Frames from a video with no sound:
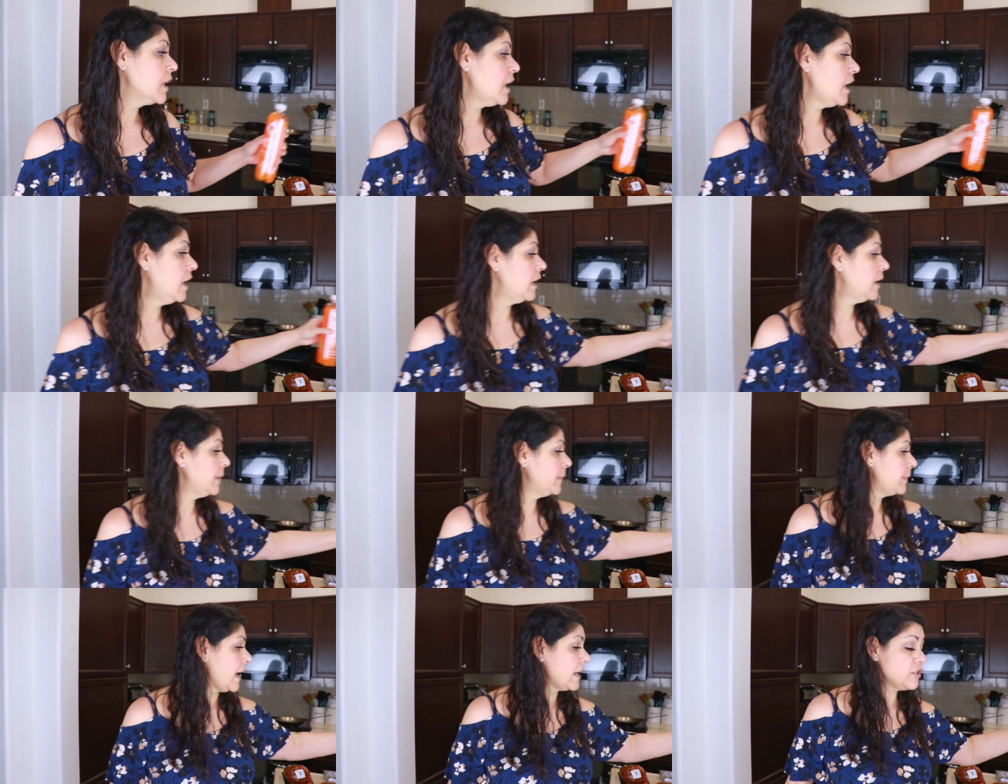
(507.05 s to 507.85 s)

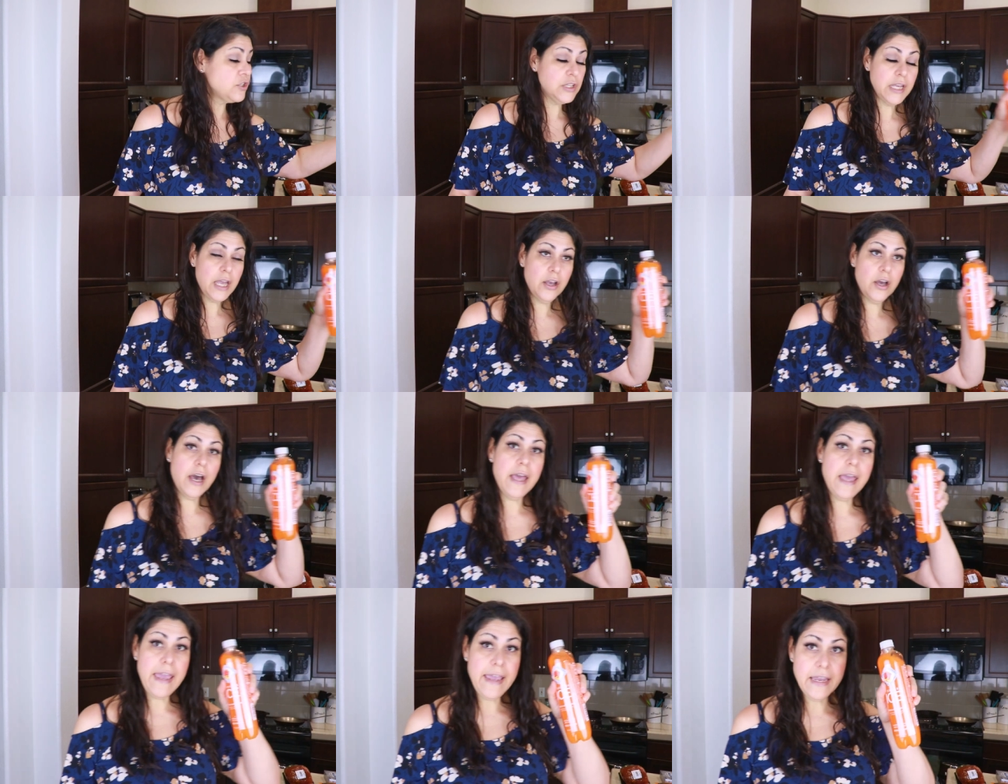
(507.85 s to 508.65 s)
Um, actually, I
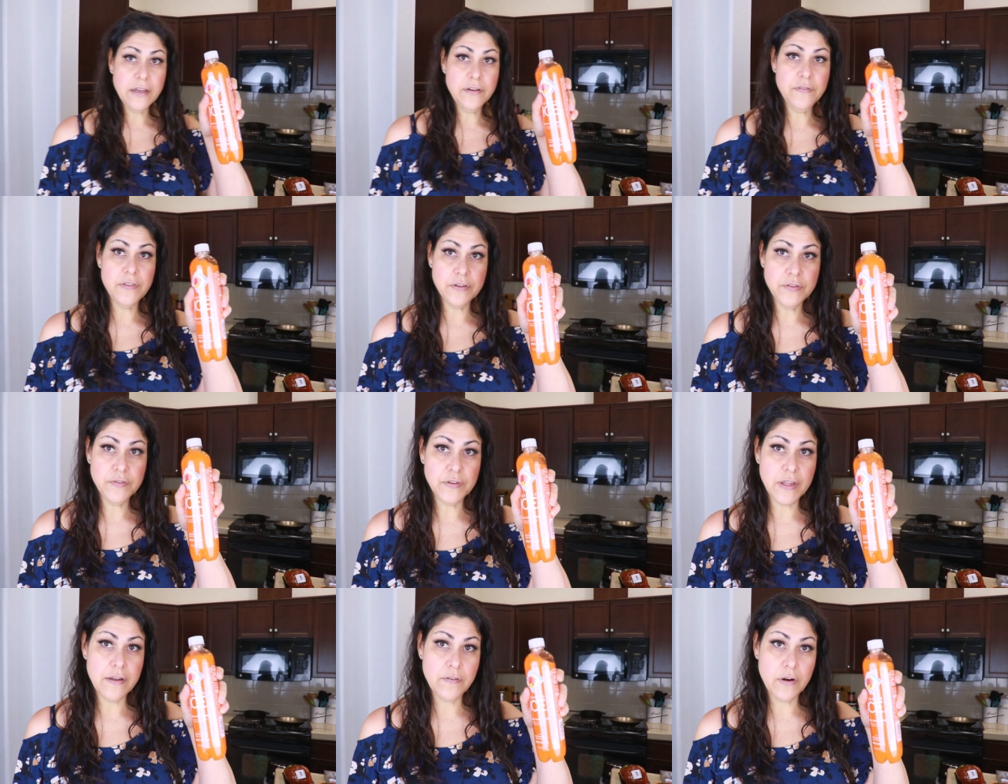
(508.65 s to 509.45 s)
got eight of this
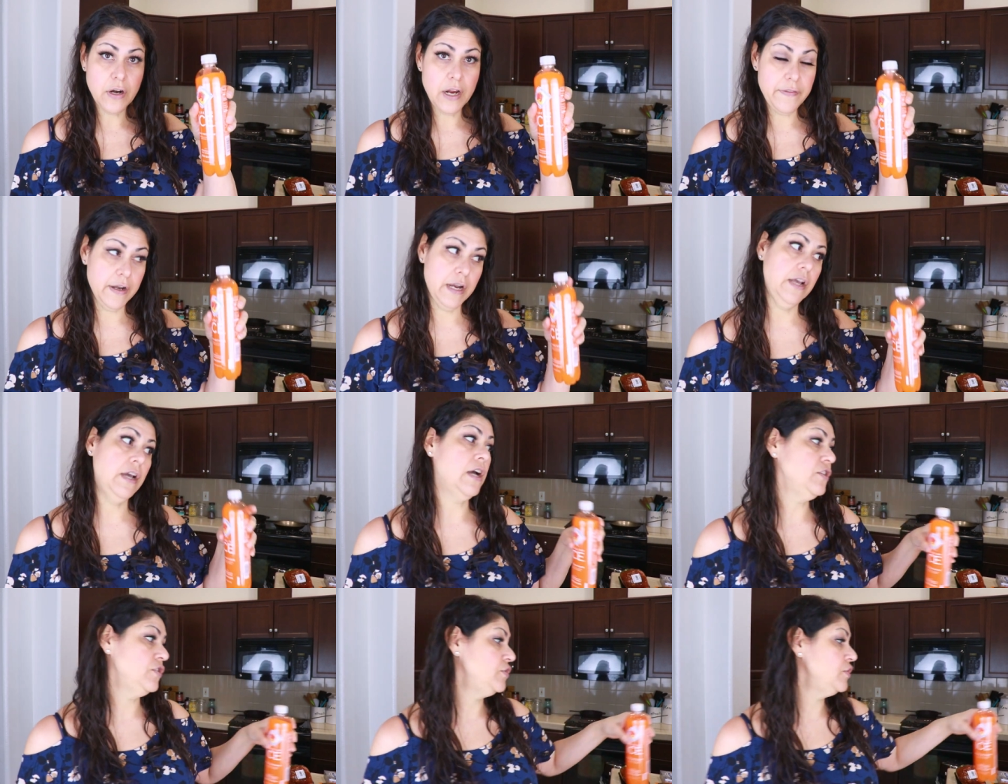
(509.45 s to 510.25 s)
flavor and then I
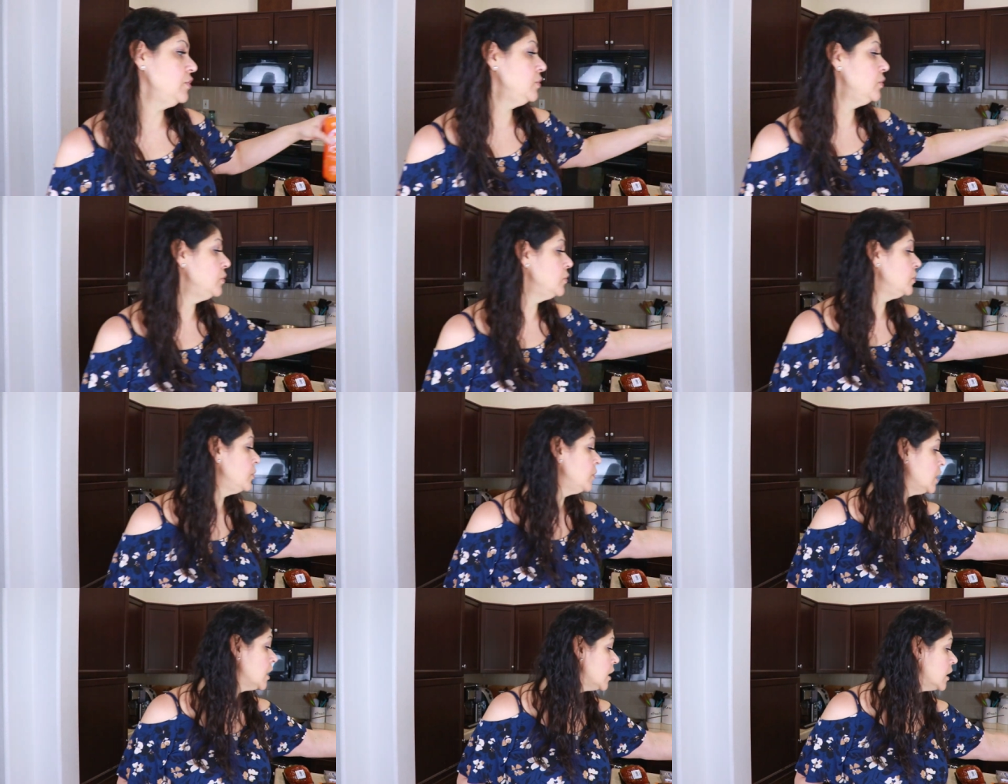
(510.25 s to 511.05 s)
got
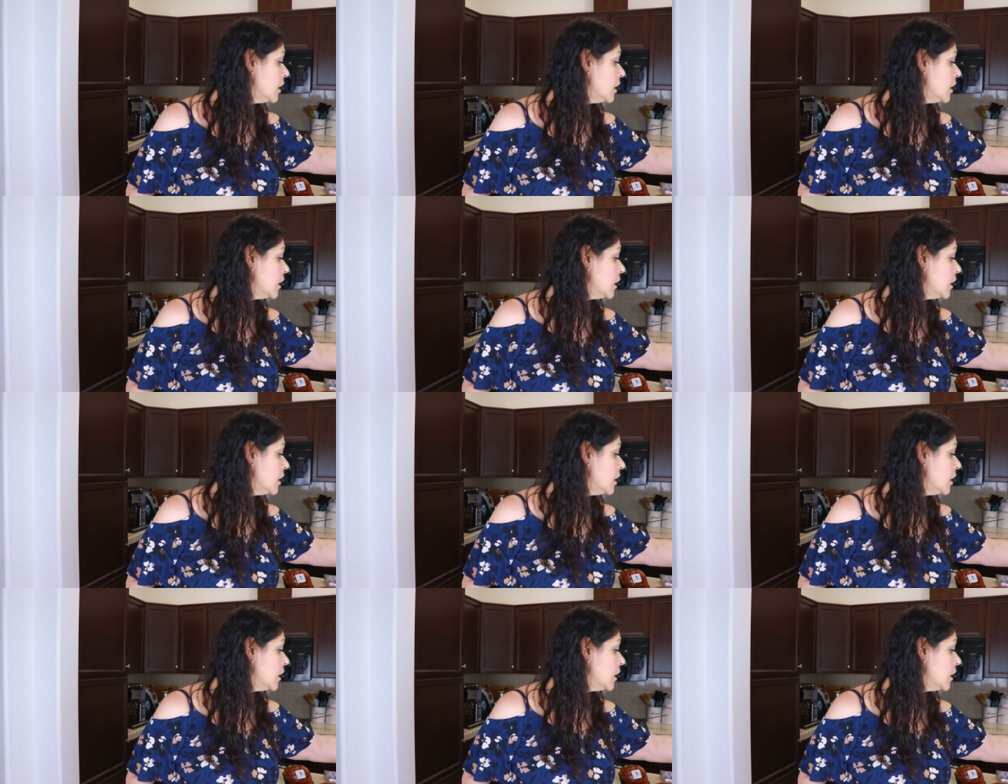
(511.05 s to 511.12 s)
two